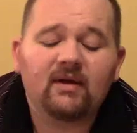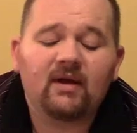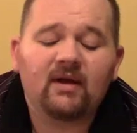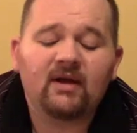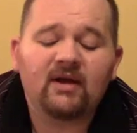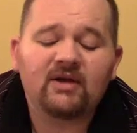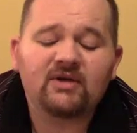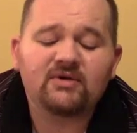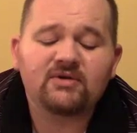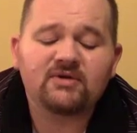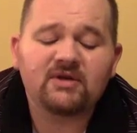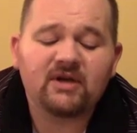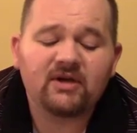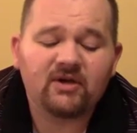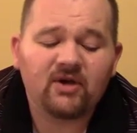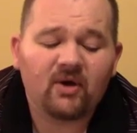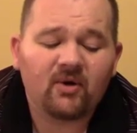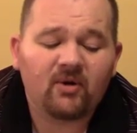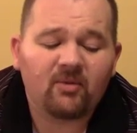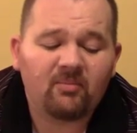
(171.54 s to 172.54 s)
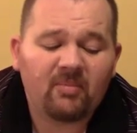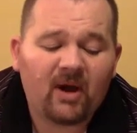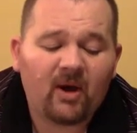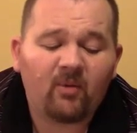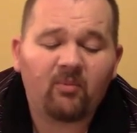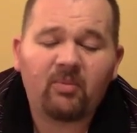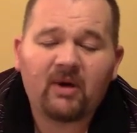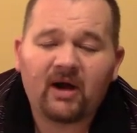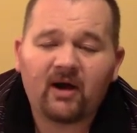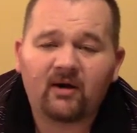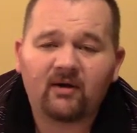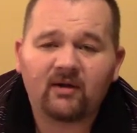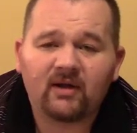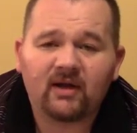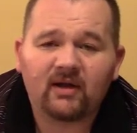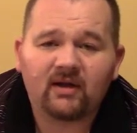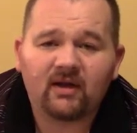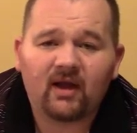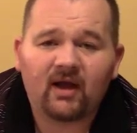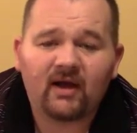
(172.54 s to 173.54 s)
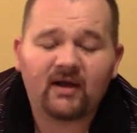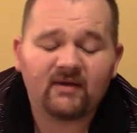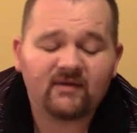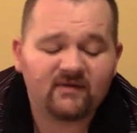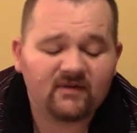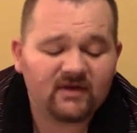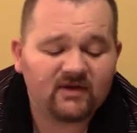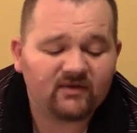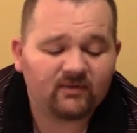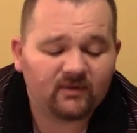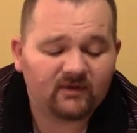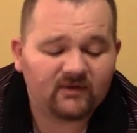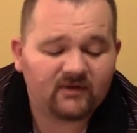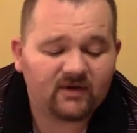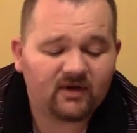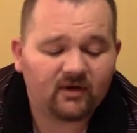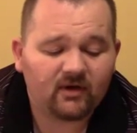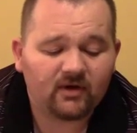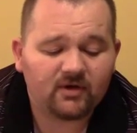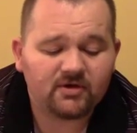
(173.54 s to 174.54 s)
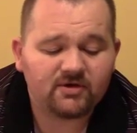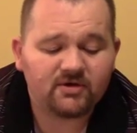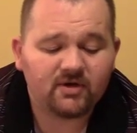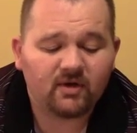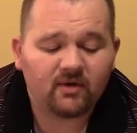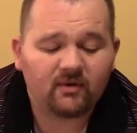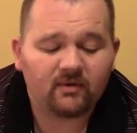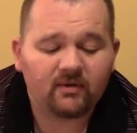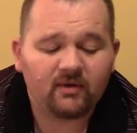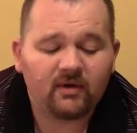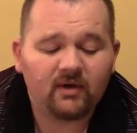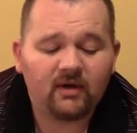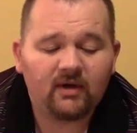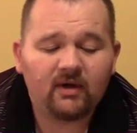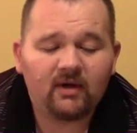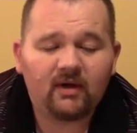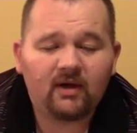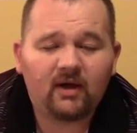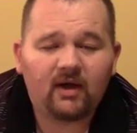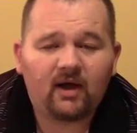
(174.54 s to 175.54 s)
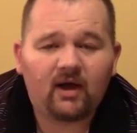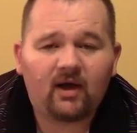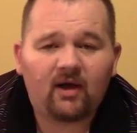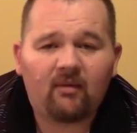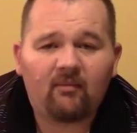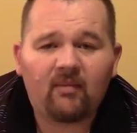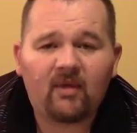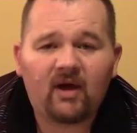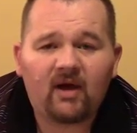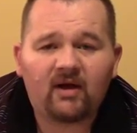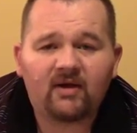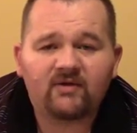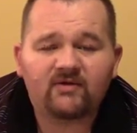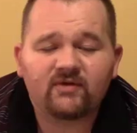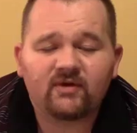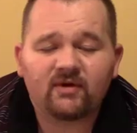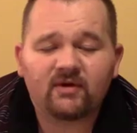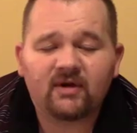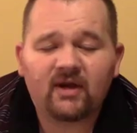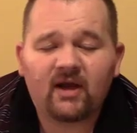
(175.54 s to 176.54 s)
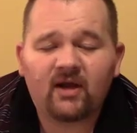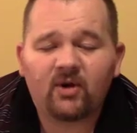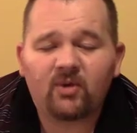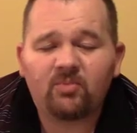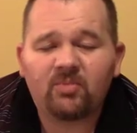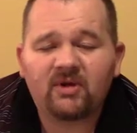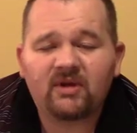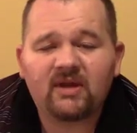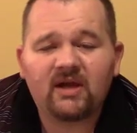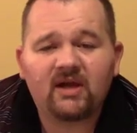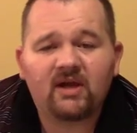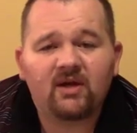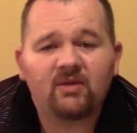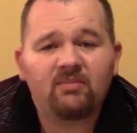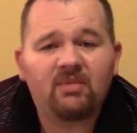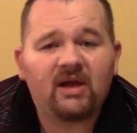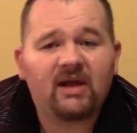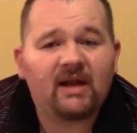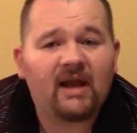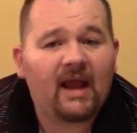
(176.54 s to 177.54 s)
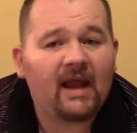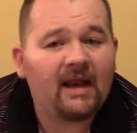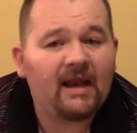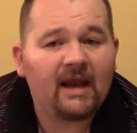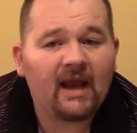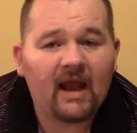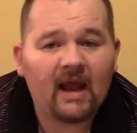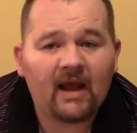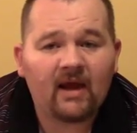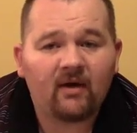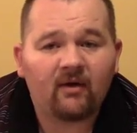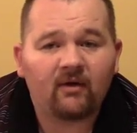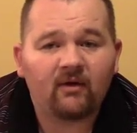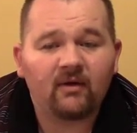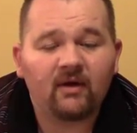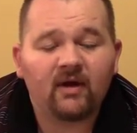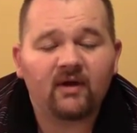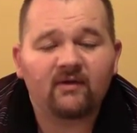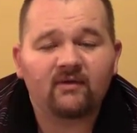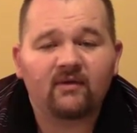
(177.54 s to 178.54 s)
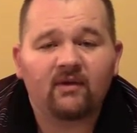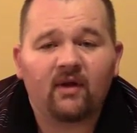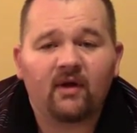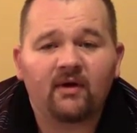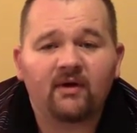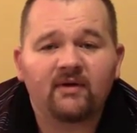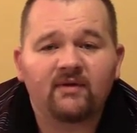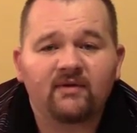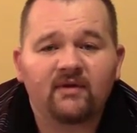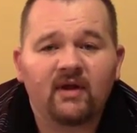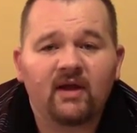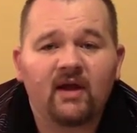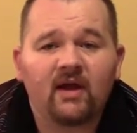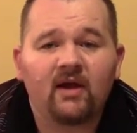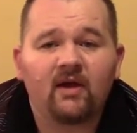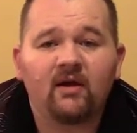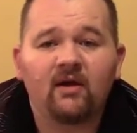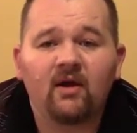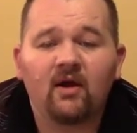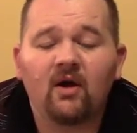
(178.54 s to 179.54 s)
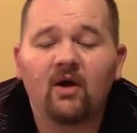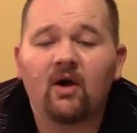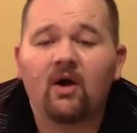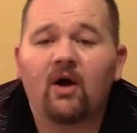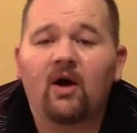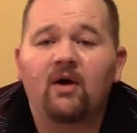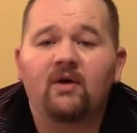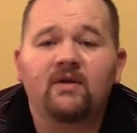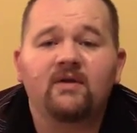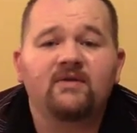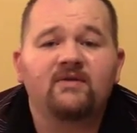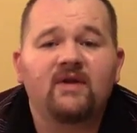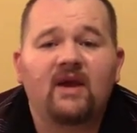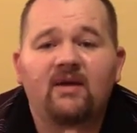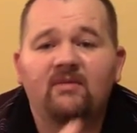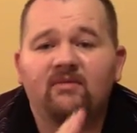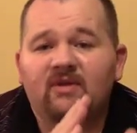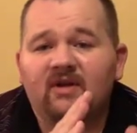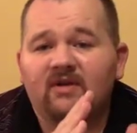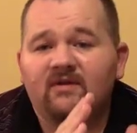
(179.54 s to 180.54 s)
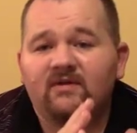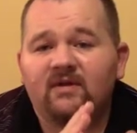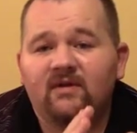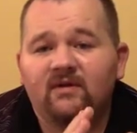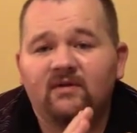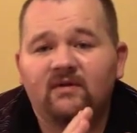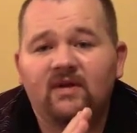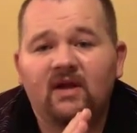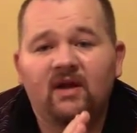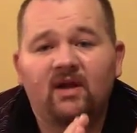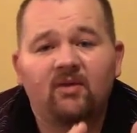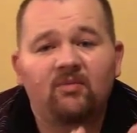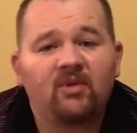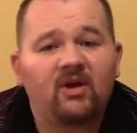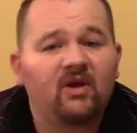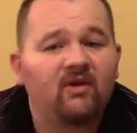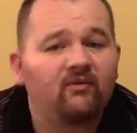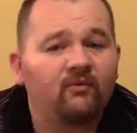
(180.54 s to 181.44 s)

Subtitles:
interesting note about parallel lines, these ones here are shown at a certain angle, but they could be at any angle as long as they are the same distance. They can be at a